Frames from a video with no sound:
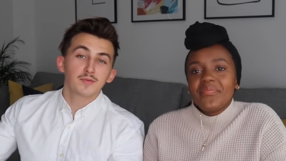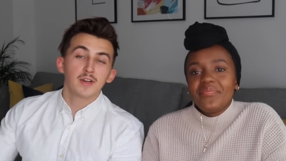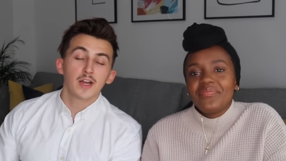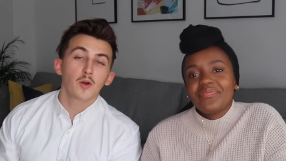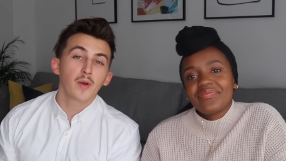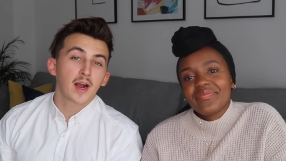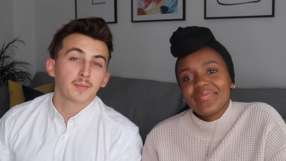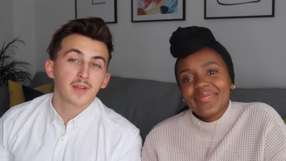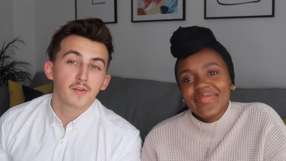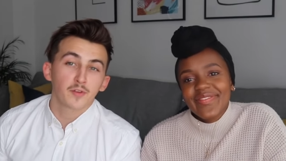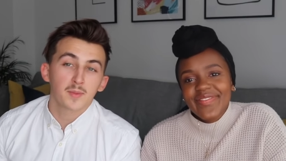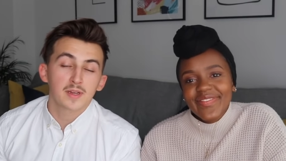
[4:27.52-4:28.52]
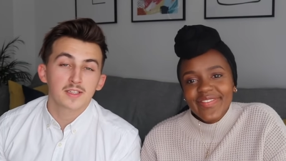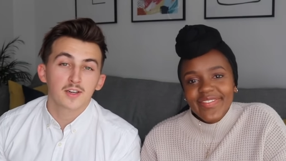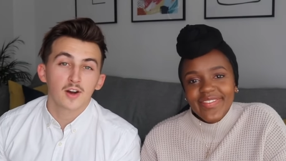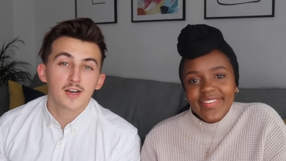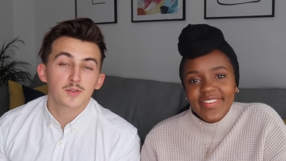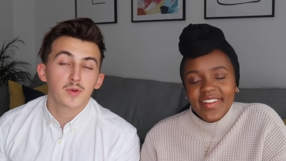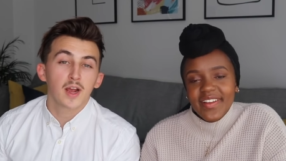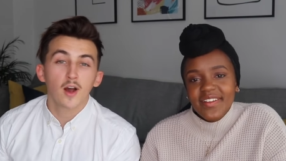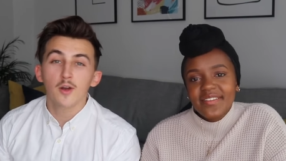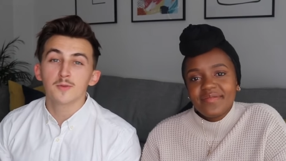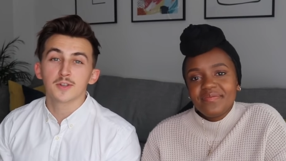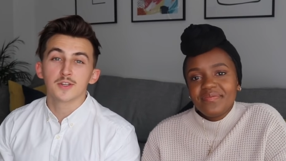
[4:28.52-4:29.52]
Speaker 1: really a quick update from us, guys. We
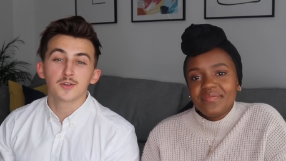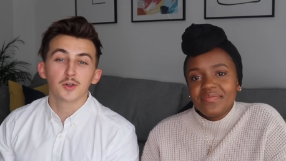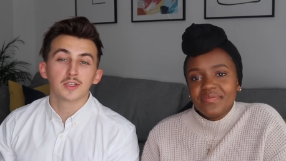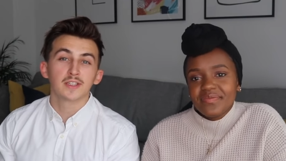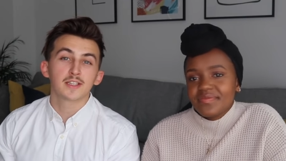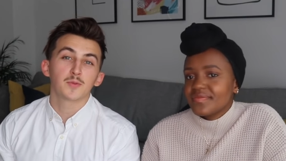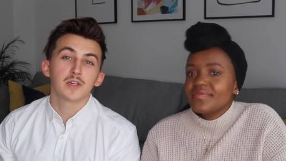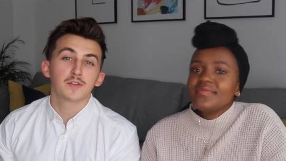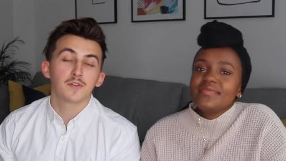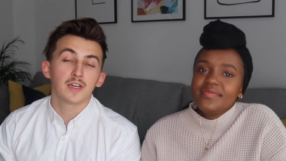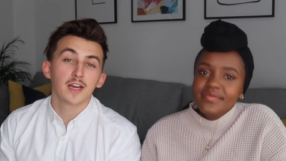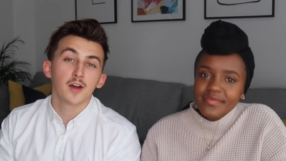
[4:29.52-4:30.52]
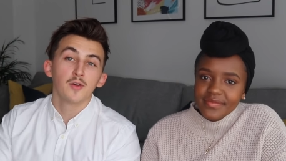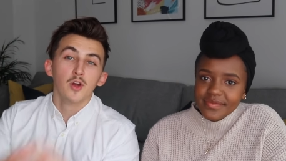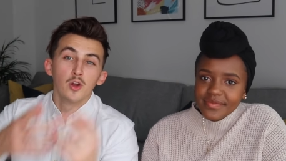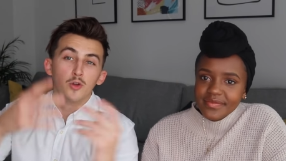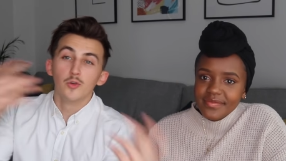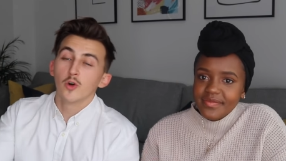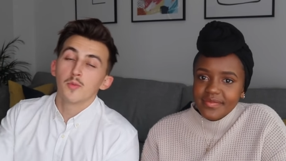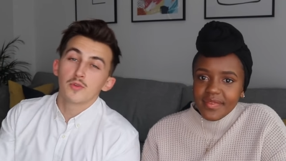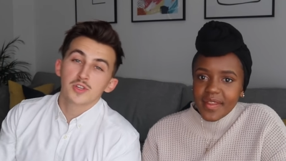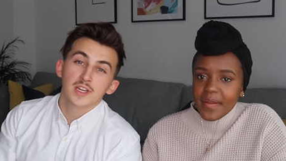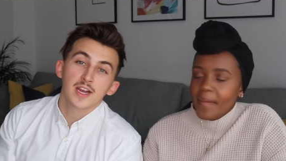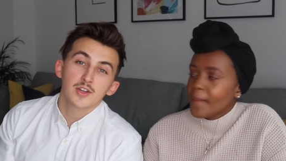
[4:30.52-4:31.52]
hope you enjoyed this week's video. Normal
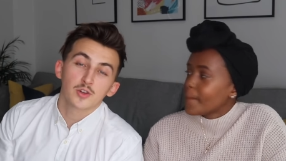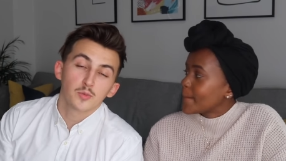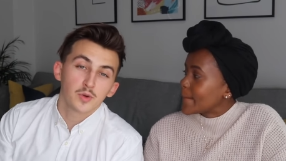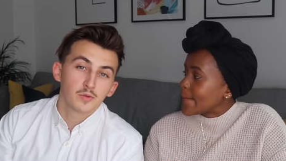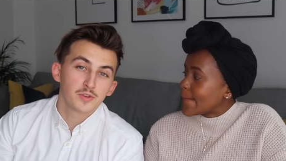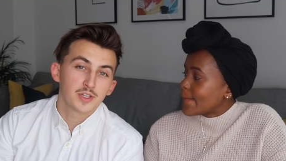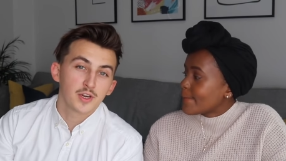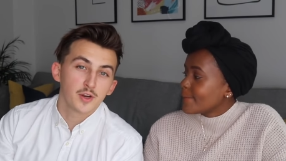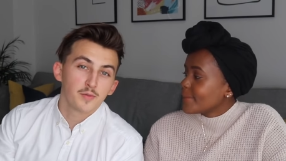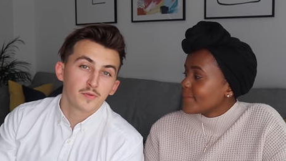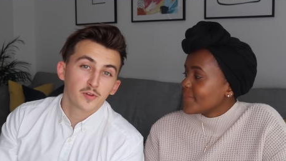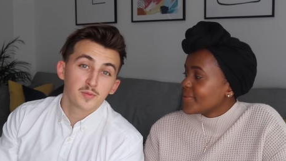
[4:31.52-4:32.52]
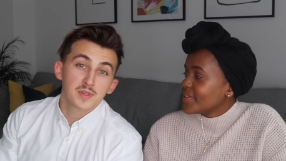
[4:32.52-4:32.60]
schedule will resume from